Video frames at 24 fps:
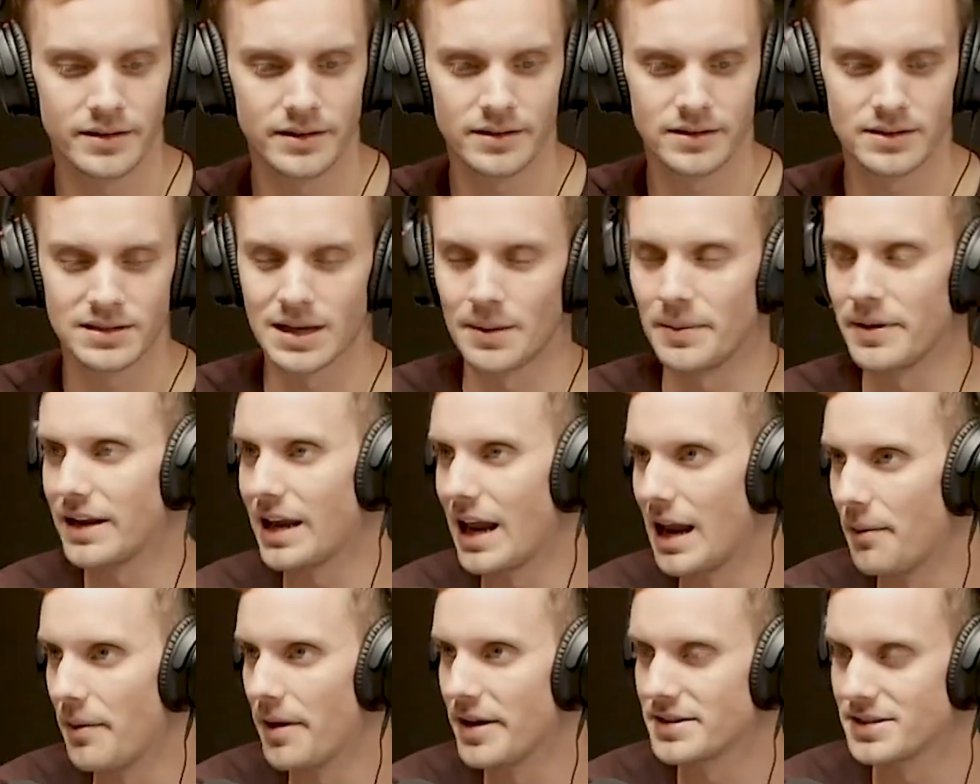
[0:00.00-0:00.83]
Somebody
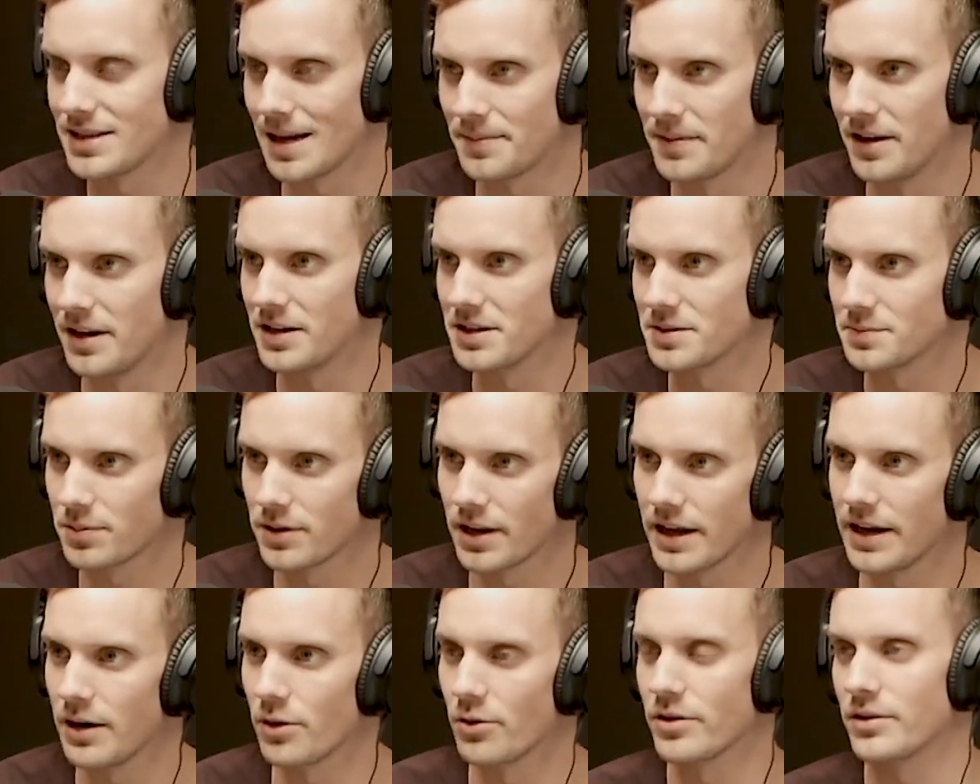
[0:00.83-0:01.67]
came in, stepped in his
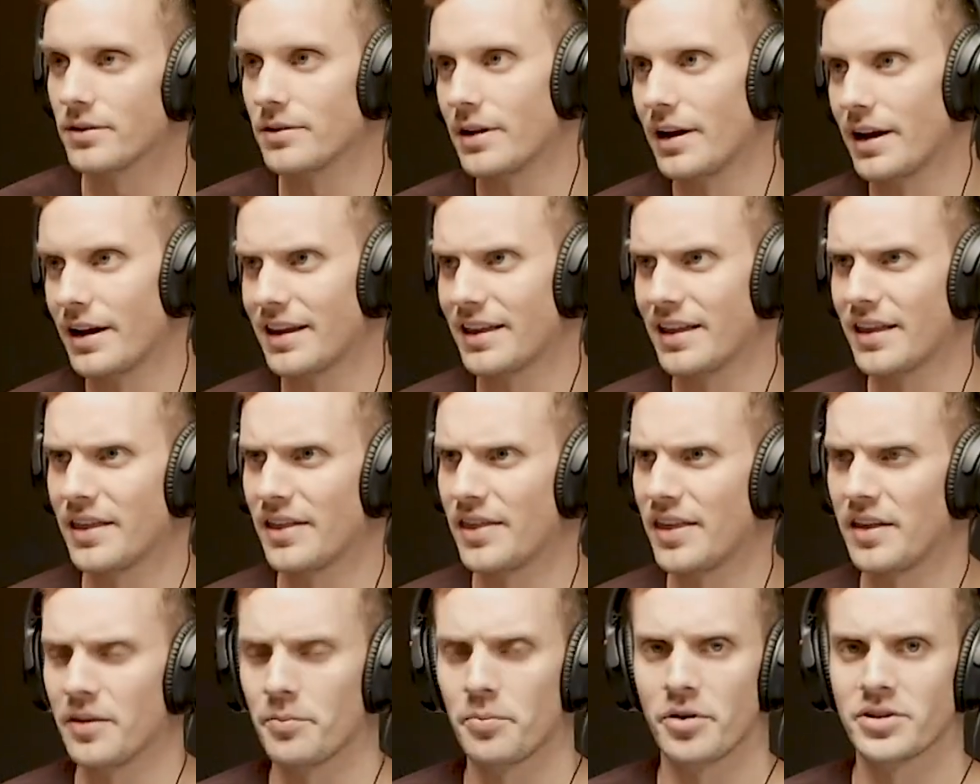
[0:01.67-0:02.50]
place, or I think
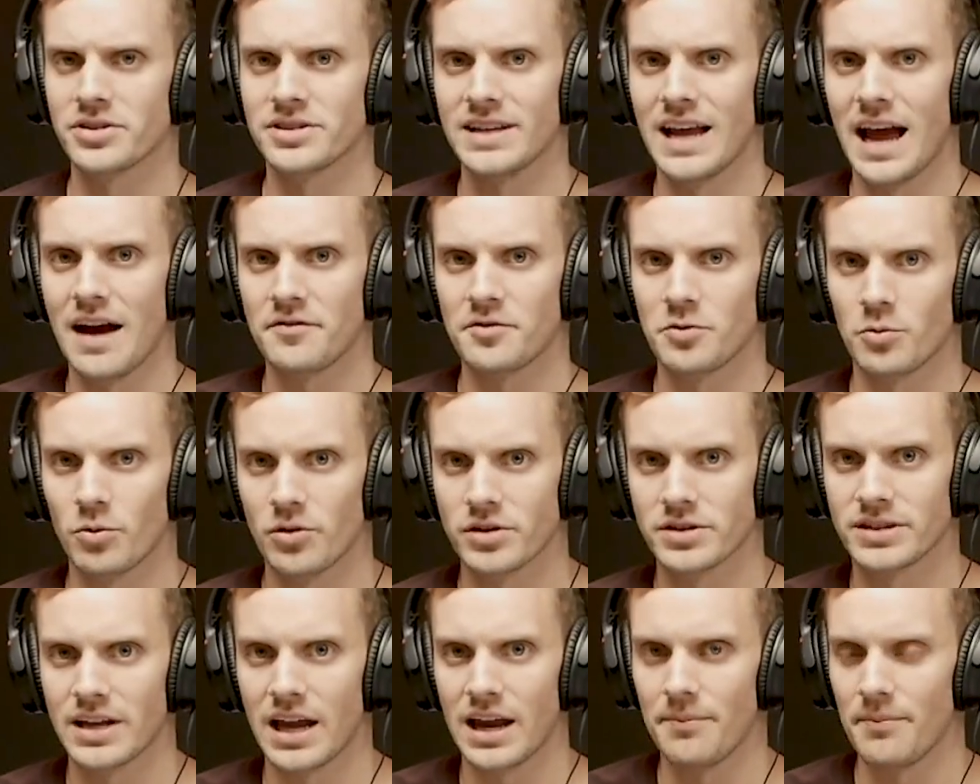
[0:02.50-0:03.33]
the person
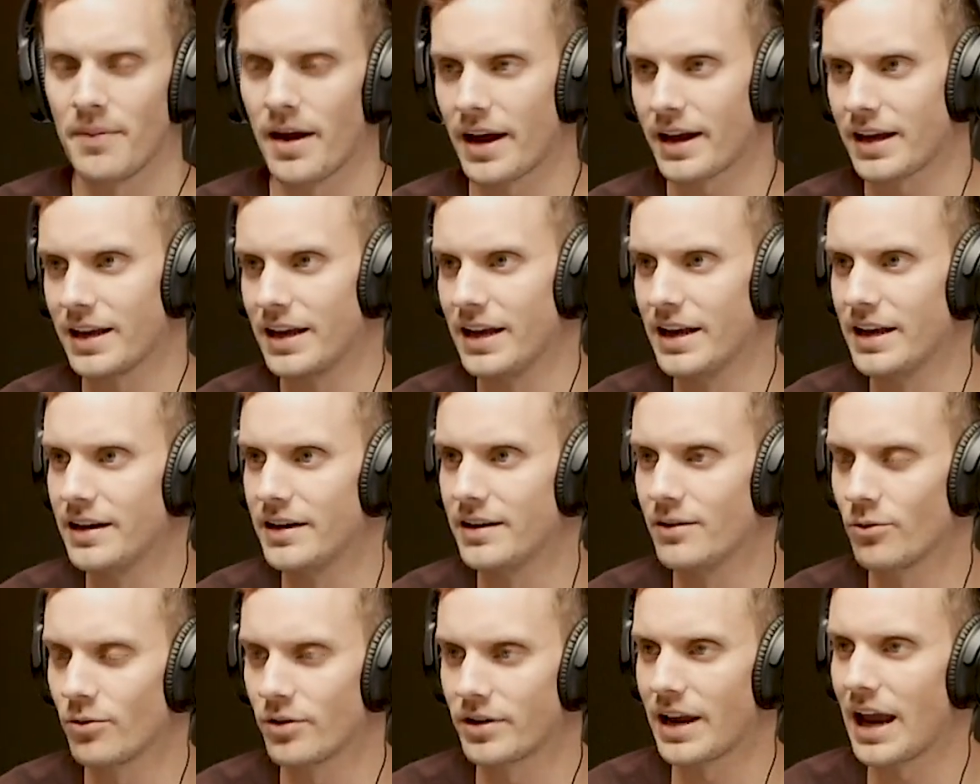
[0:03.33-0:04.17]
afterwards came
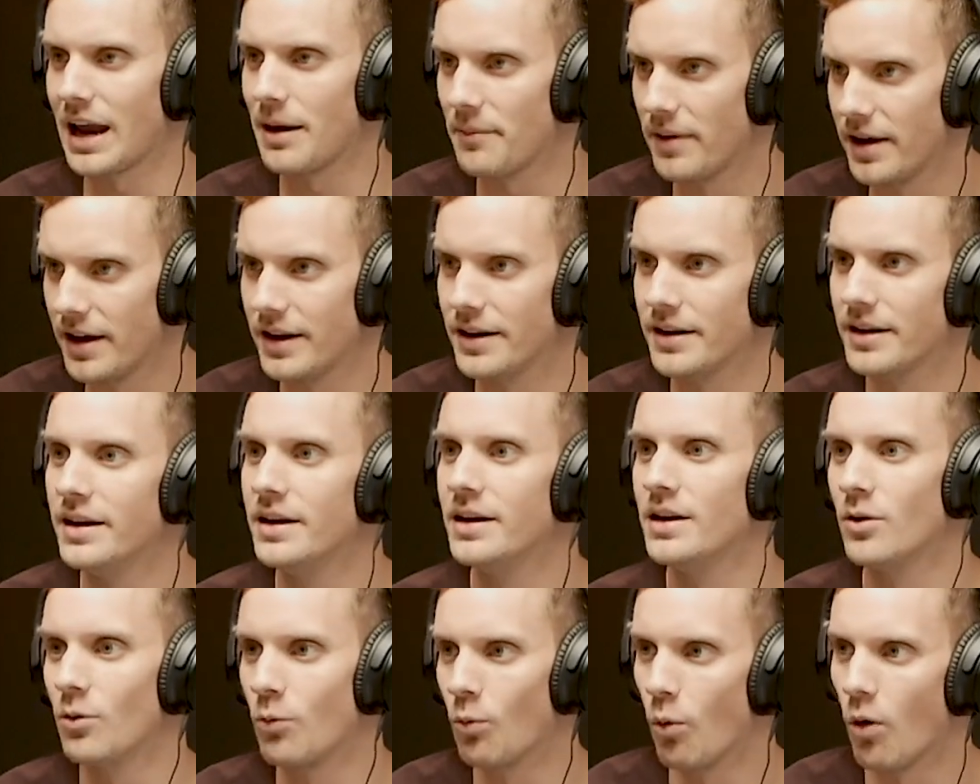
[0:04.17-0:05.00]
in,
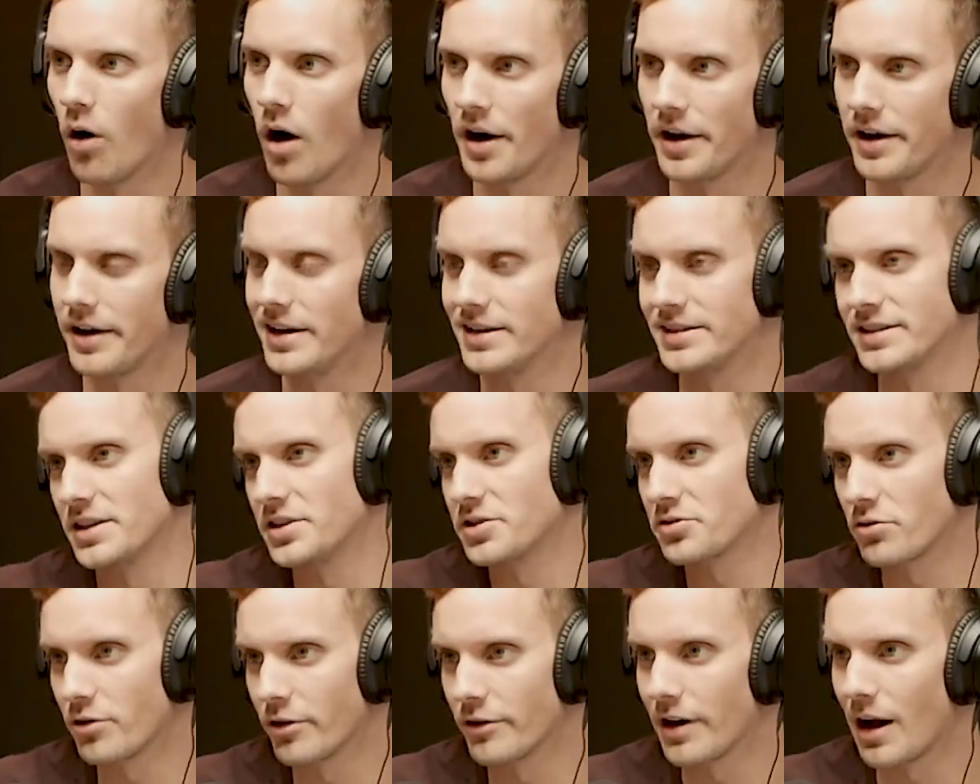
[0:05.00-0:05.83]
won, and he said,
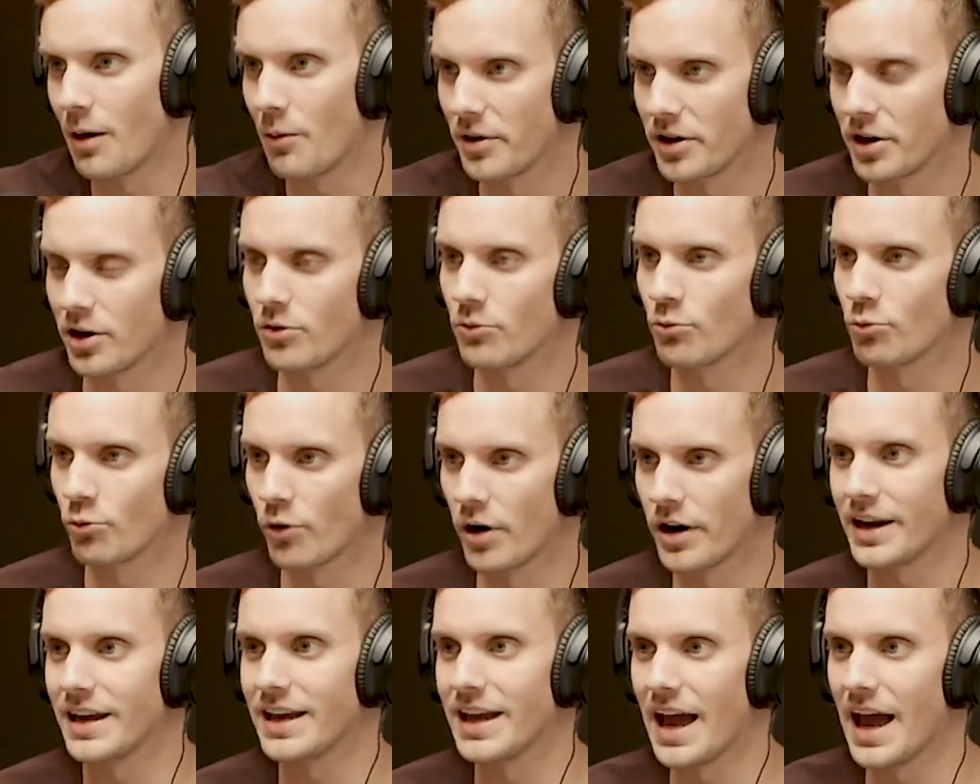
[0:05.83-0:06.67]
screw it, I want to
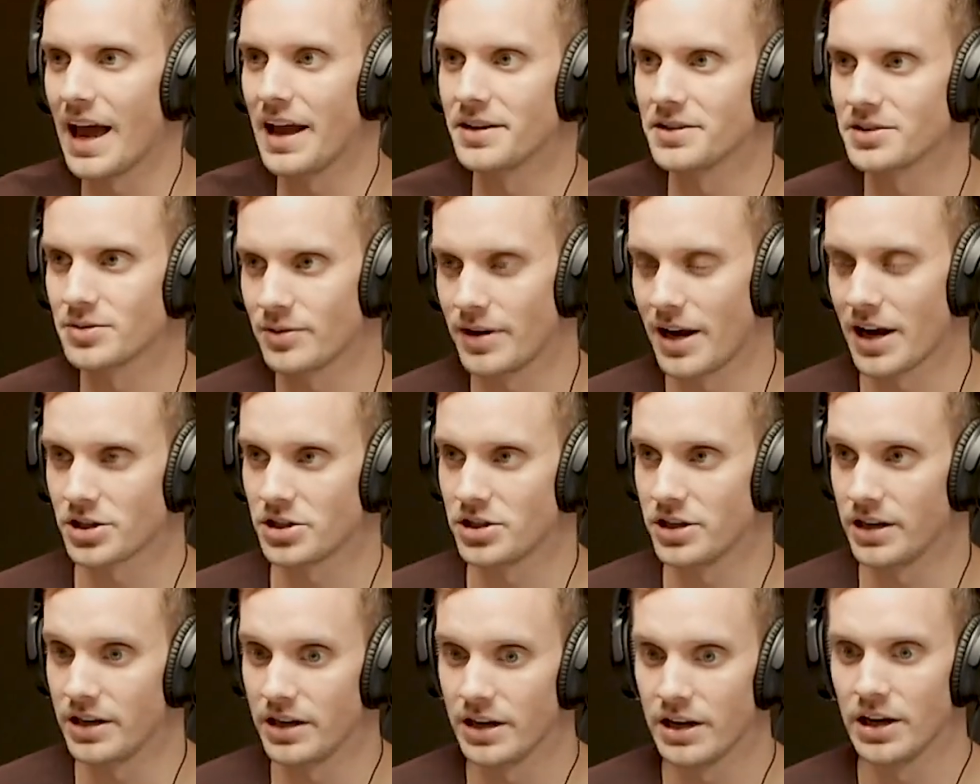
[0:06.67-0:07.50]
run again. So he
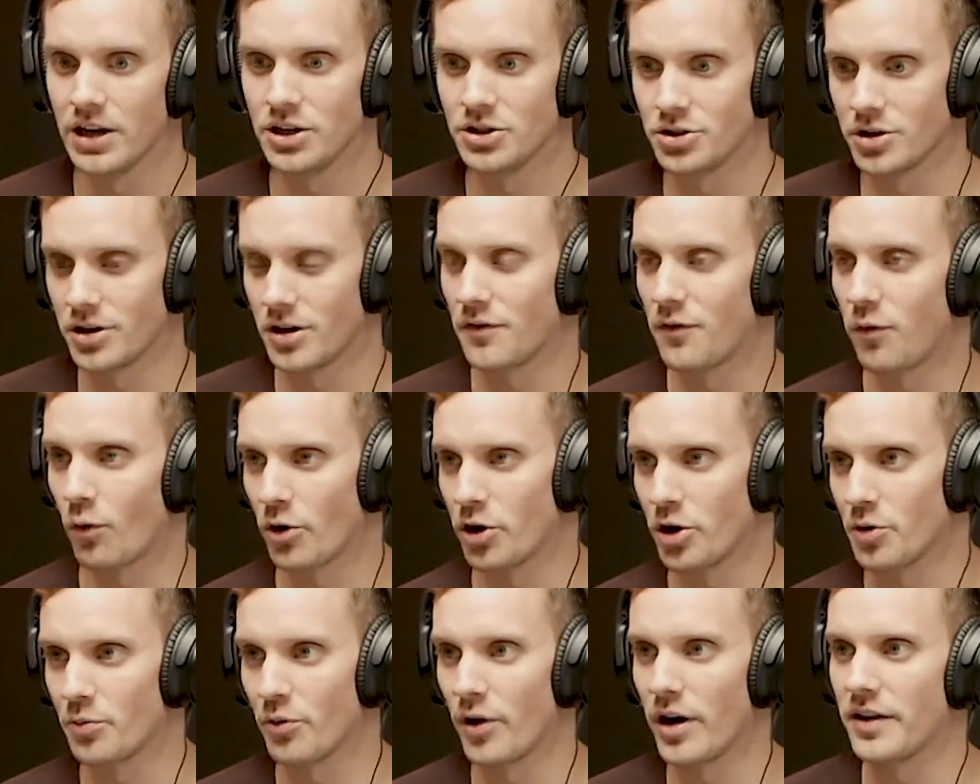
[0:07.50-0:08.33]
actually took a
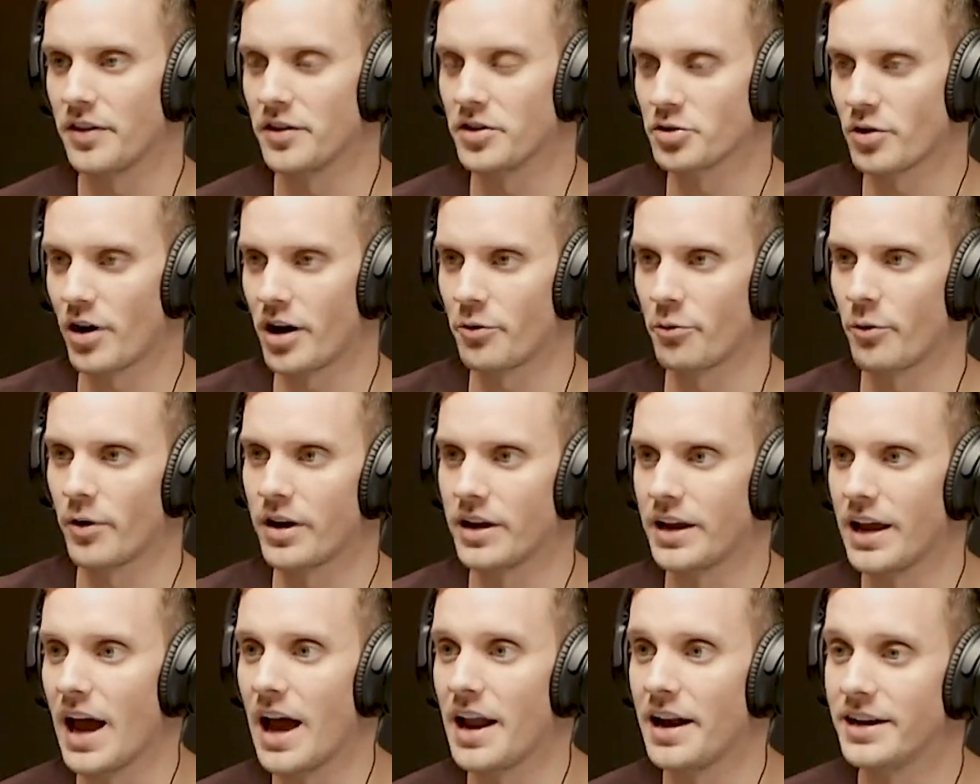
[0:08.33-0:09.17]
4-year break, then tried to run
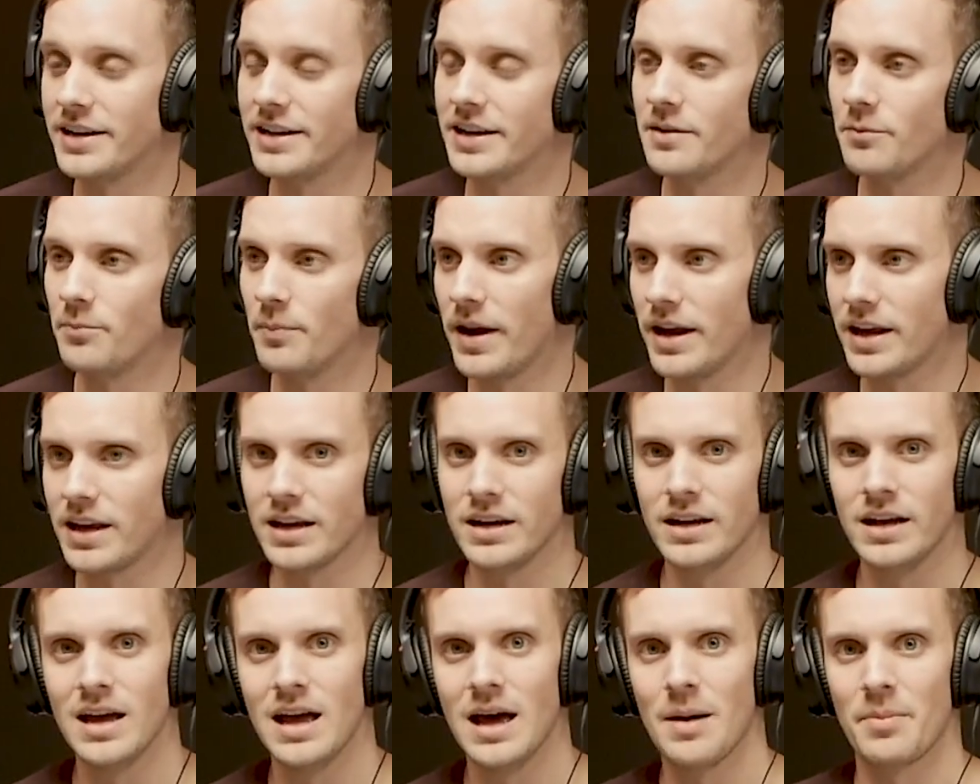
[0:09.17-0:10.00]
again and didn't make it.